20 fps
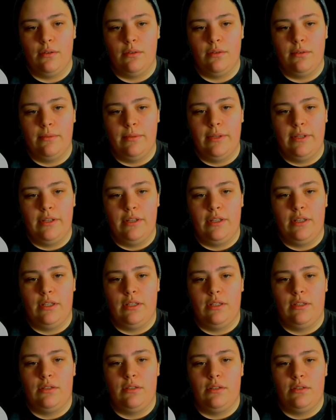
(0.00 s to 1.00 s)

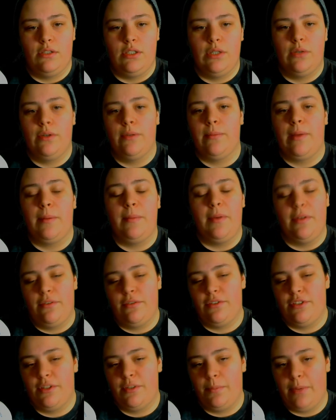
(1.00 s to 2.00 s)
is showing my
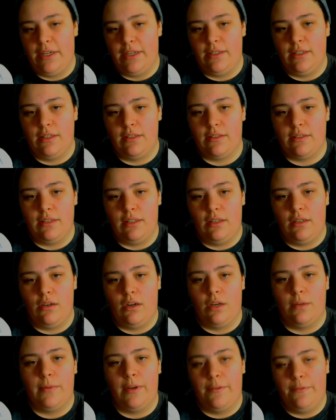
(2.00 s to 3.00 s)
mother's dependency
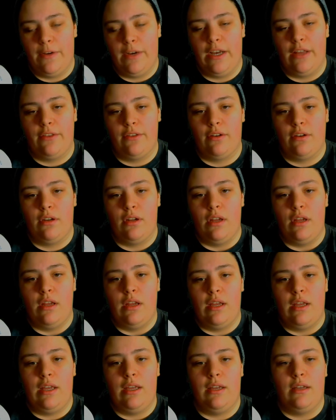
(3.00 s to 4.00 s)
on my father
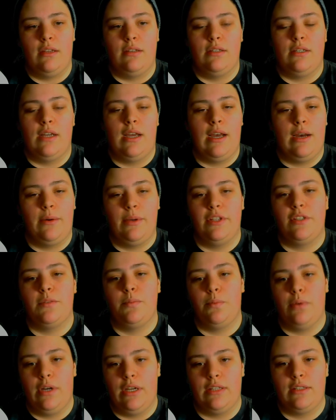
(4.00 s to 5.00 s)
and how his
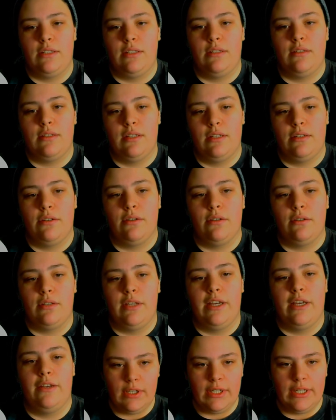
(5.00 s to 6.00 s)
presence in her
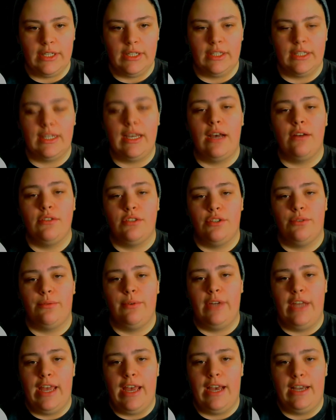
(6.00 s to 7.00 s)
life
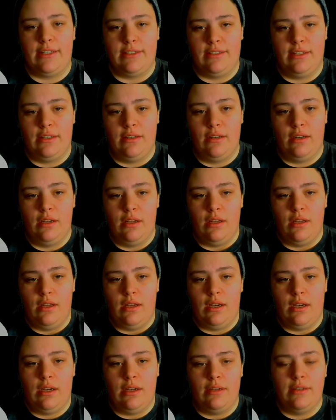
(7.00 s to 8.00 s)
counteracted
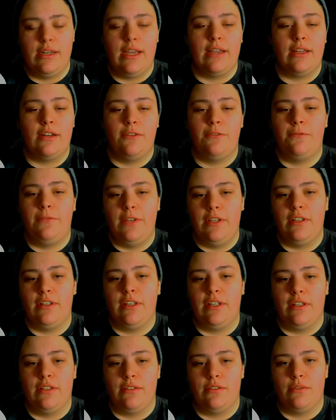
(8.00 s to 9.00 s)
negative
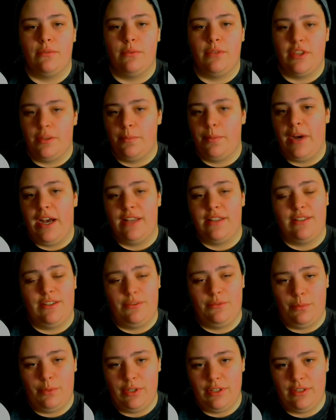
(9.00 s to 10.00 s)
feelings with the
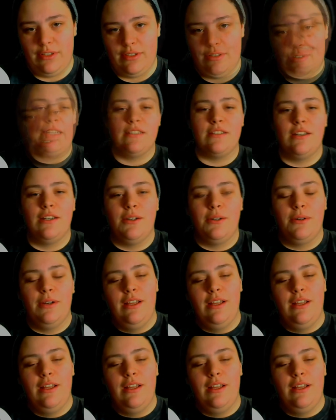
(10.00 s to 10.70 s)
positive ones. So